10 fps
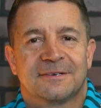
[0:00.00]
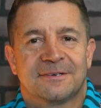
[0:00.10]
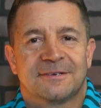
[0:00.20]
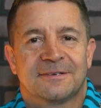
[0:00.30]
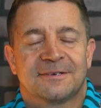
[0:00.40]

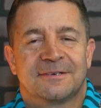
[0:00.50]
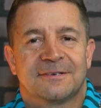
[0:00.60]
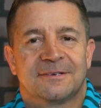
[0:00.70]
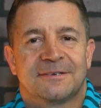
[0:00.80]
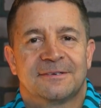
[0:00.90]

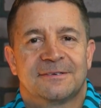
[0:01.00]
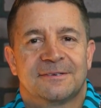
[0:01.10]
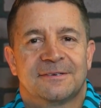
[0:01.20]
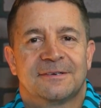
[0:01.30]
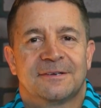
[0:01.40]

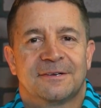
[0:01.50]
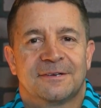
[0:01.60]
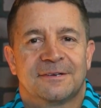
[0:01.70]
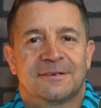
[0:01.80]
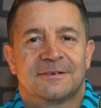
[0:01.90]

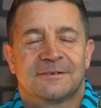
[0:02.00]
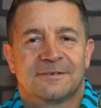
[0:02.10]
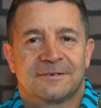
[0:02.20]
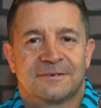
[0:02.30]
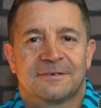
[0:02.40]

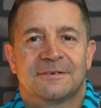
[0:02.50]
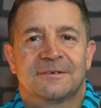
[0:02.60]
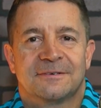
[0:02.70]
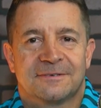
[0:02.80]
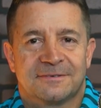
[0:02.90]

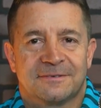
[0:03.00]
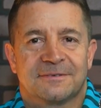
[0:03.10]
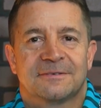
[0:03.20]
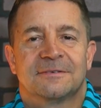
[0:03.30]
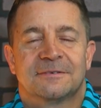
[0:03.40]
No words are spoken by the person on screen.